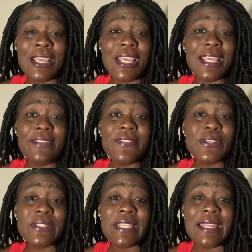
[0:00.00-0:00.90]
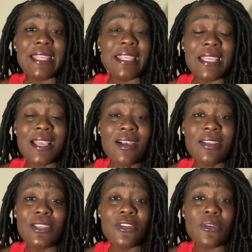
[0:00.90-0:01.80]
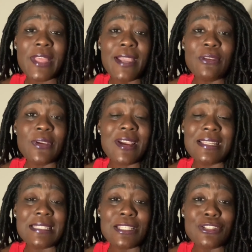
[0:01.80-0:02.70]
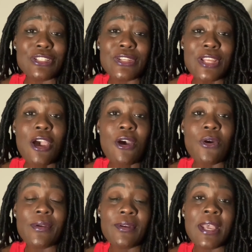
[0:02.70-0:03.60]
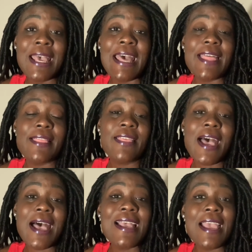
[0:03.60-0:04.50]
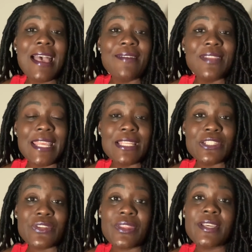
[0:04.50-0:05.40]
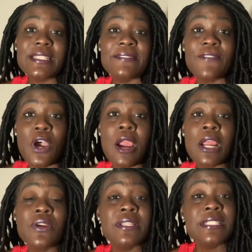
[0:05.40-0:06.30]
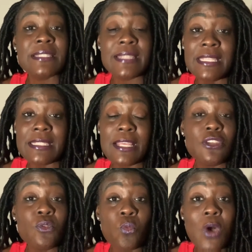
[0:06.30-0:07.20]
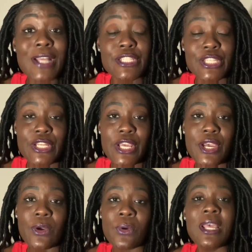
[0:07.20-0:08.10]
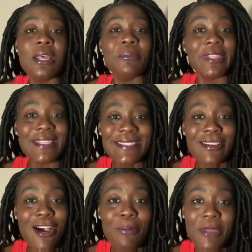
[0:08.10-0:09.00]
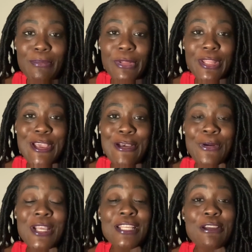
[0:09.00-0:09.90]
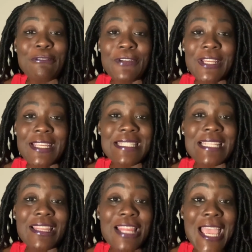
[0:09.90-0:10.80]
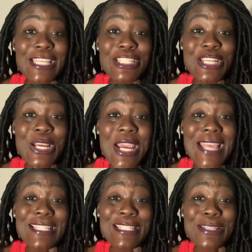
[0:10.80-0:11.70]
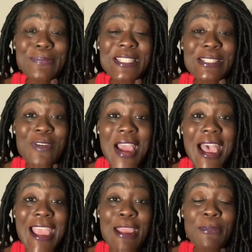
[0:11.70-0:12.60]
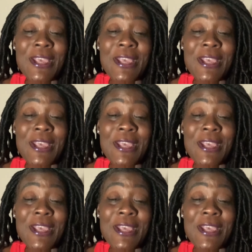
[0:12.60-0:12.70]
And if there's anything, you know, that you guys need to know that I haven't answered thus far, or it's just things that you want to know, please comment below. Don't forget to like, share, and subscribe.